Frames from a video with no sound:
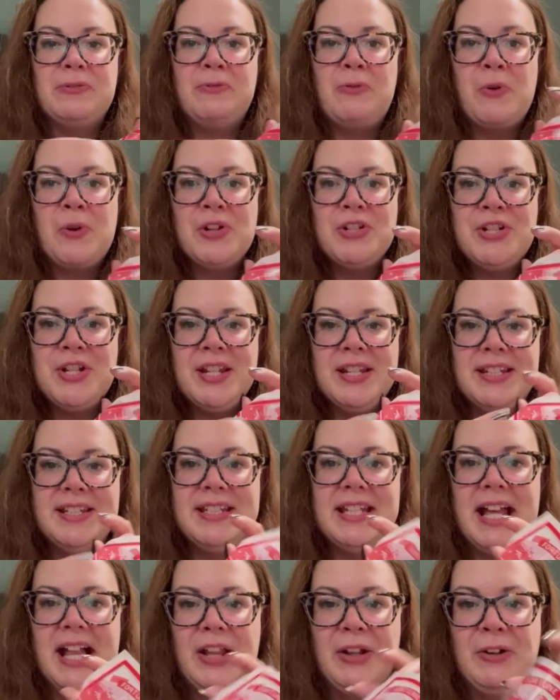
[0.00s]
fortune
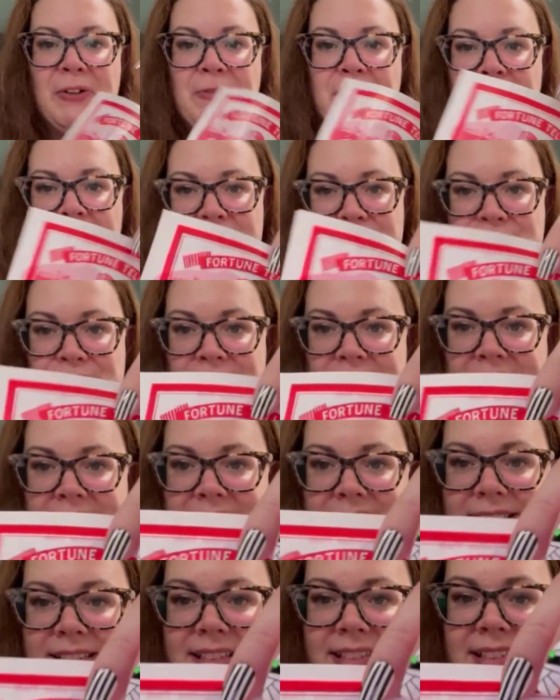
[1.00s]
teller
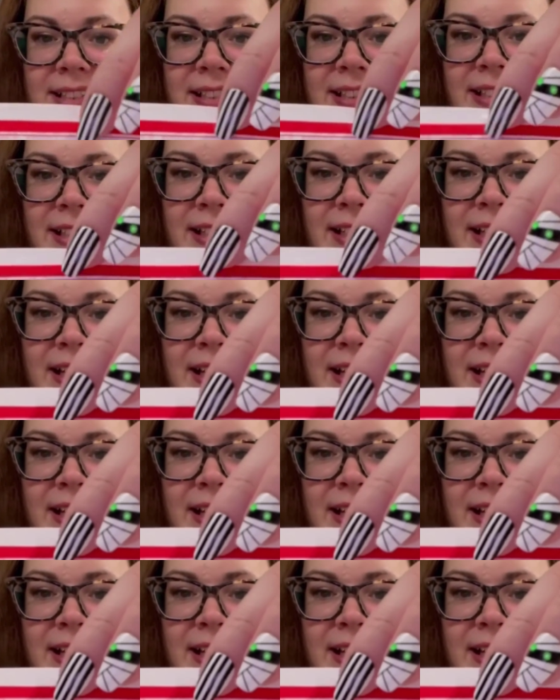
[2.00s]
fishes.